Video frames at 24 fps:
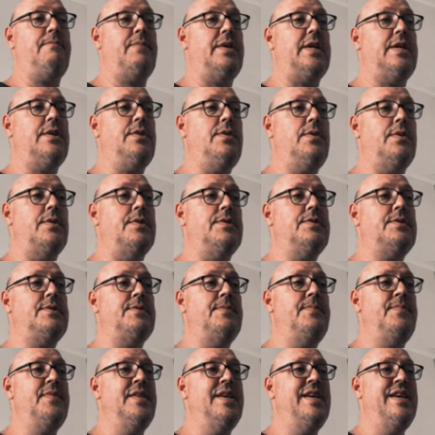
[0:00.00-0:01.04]
Because
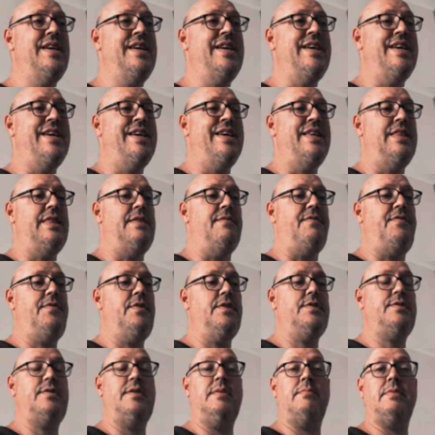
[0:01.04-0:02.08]
the
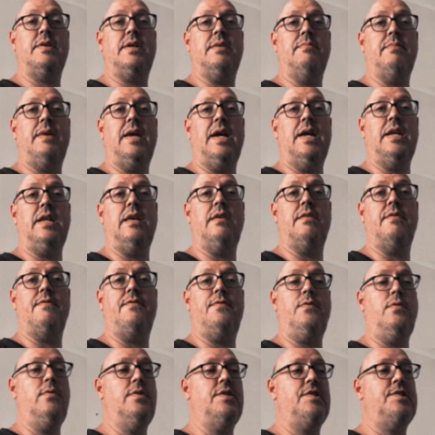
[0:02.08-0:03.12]
first number can be any of the
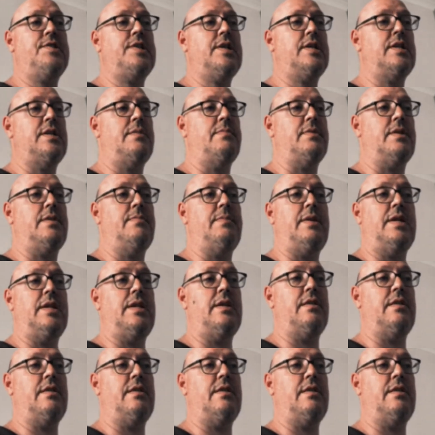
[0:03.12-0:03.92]
4, and the second number can be any of